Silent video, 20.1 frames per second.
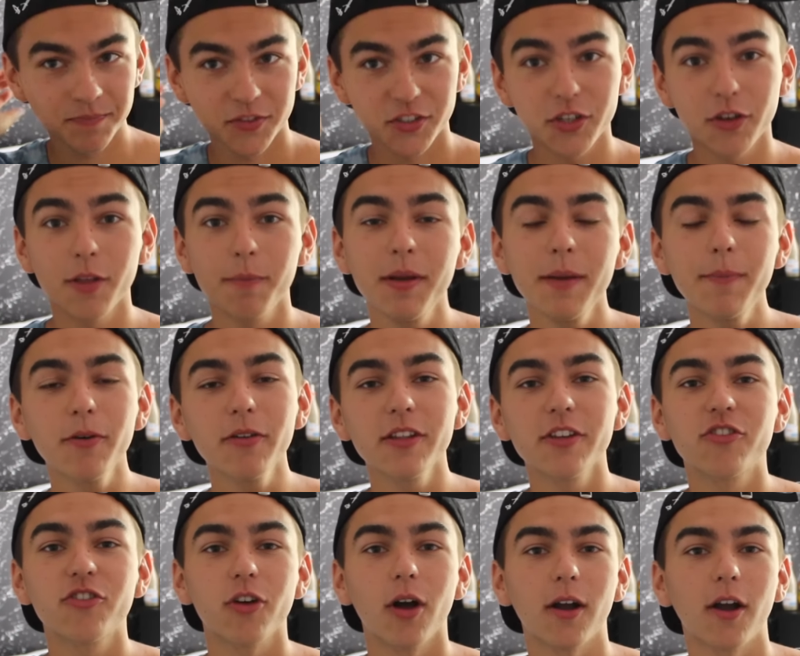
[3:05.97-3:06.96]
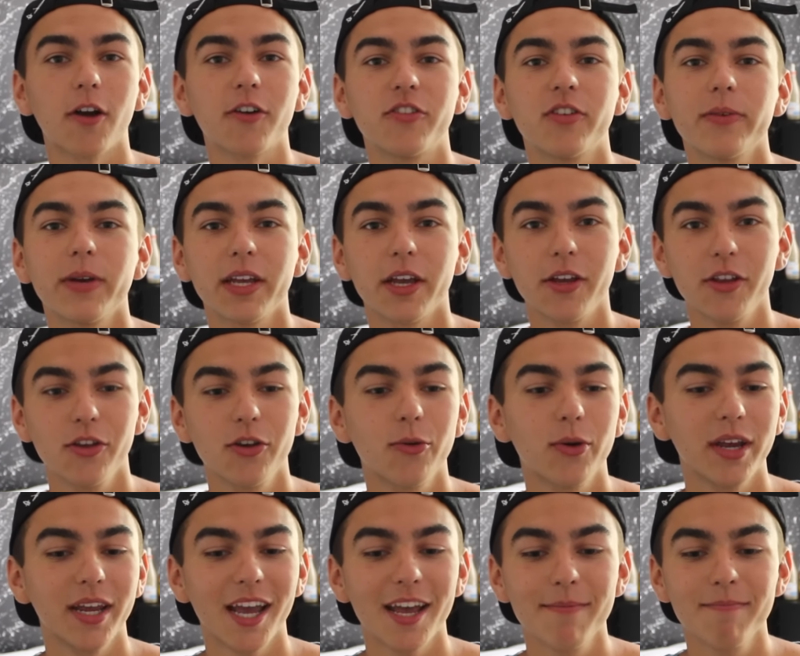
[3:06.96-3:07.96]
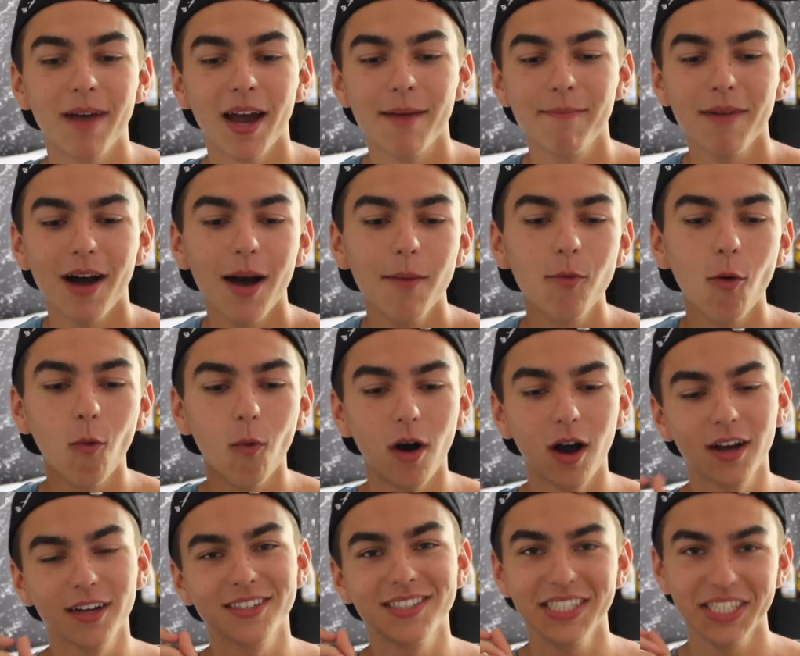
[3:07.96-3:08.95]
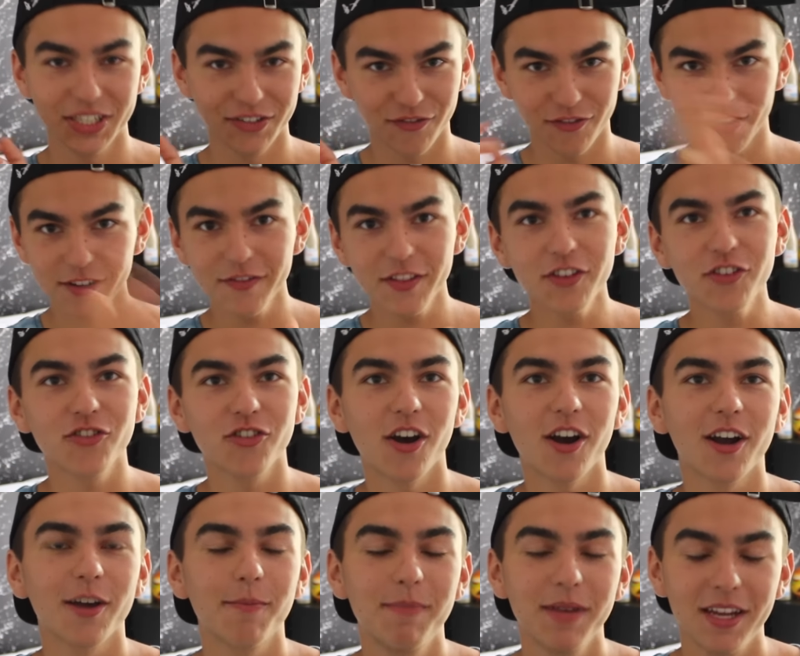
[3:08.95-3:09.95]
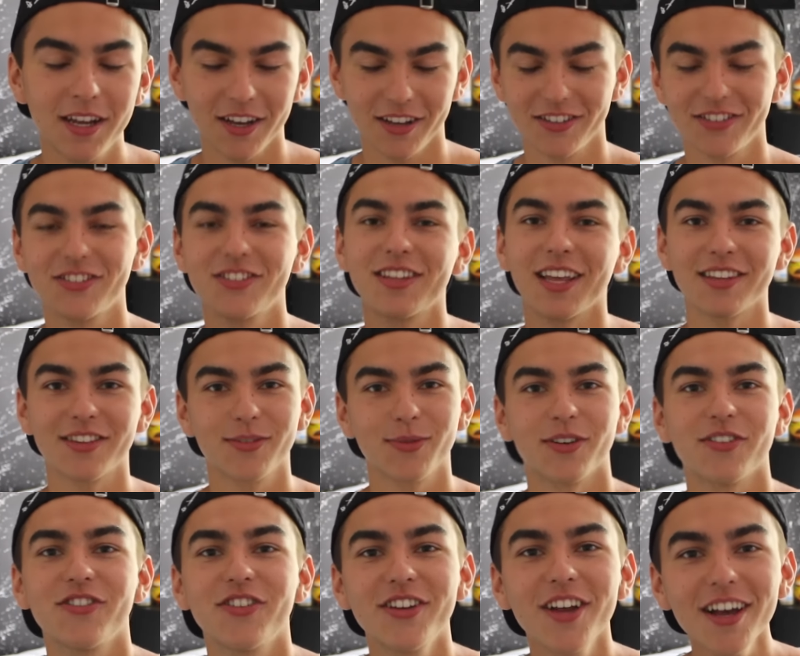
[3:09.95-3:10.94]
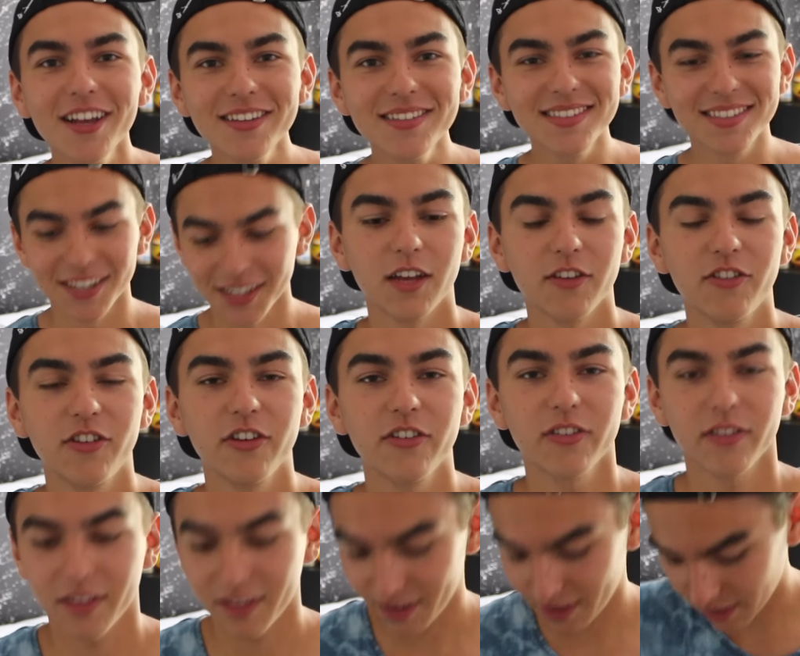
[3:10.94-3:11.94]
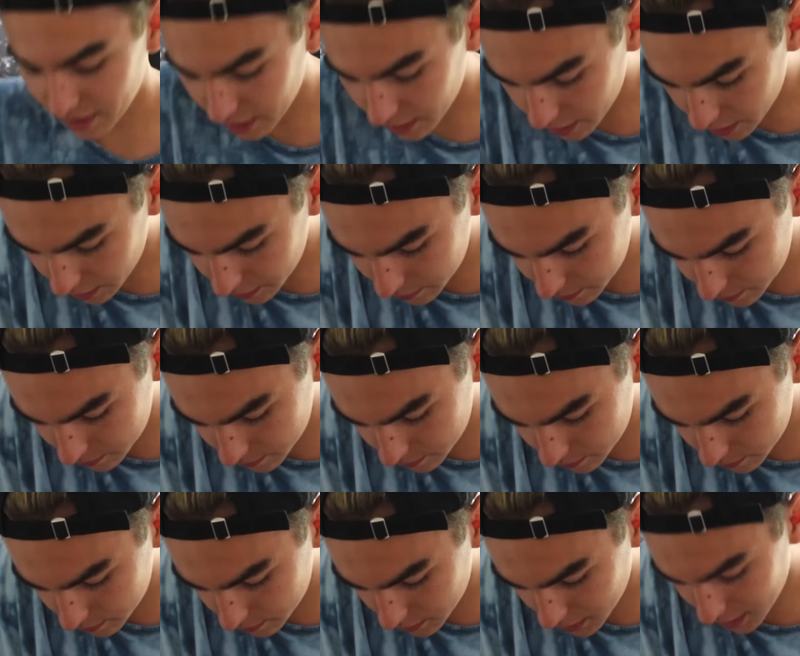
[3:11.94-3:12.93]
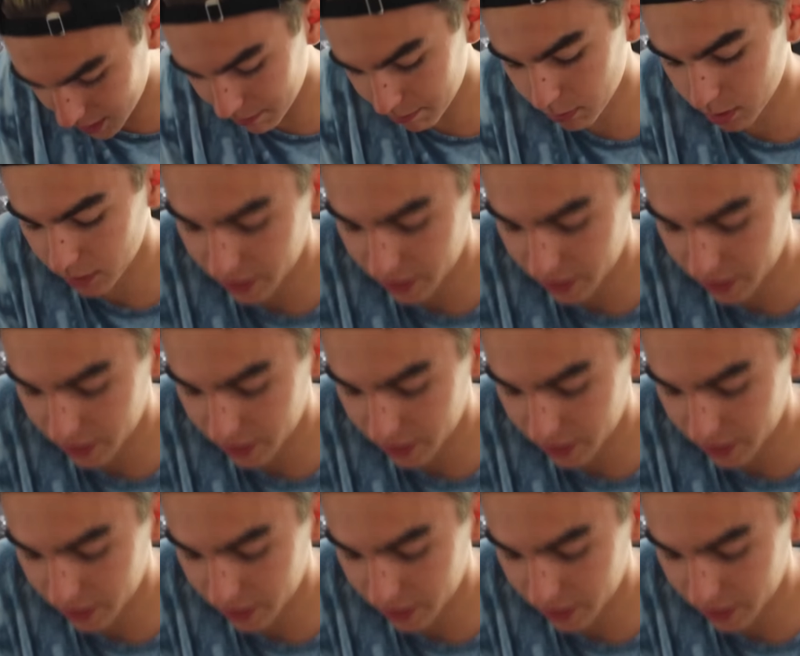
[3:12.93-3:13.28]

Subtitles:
So the people in the truck are doing a Yui and my mom walks in front of the truck because that's what she does and she's, I'm